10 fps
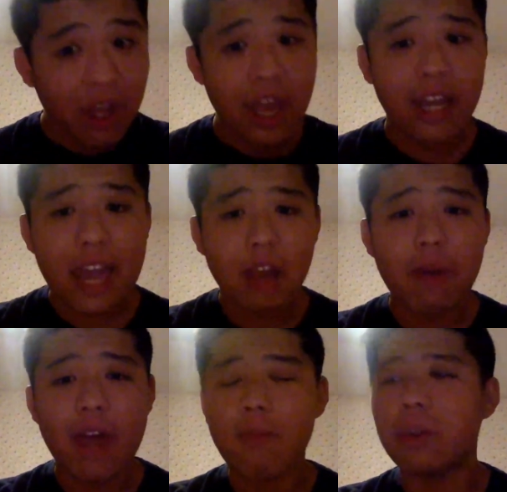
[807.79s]
And Caleb
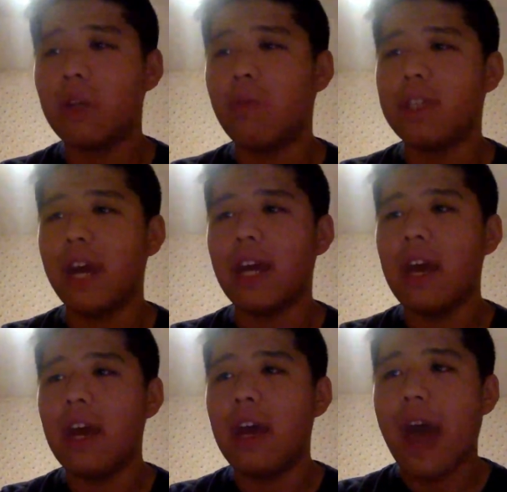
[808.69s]
Hamilton was like
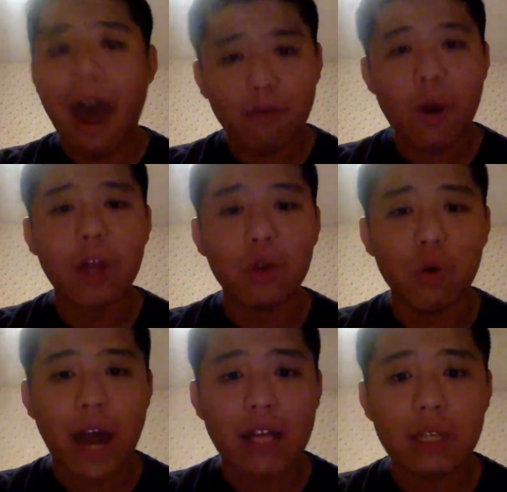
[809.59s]
halfway through,
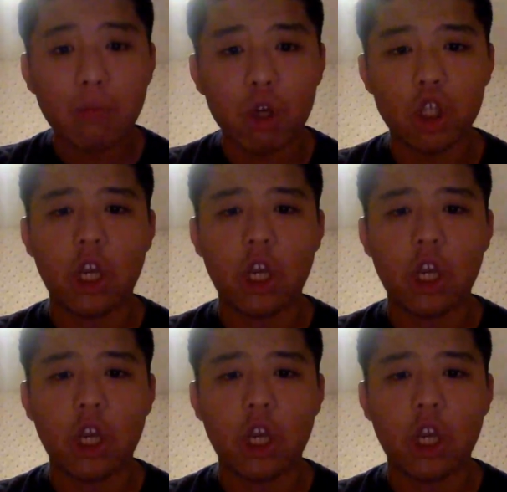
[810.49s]
guys, keep pushing.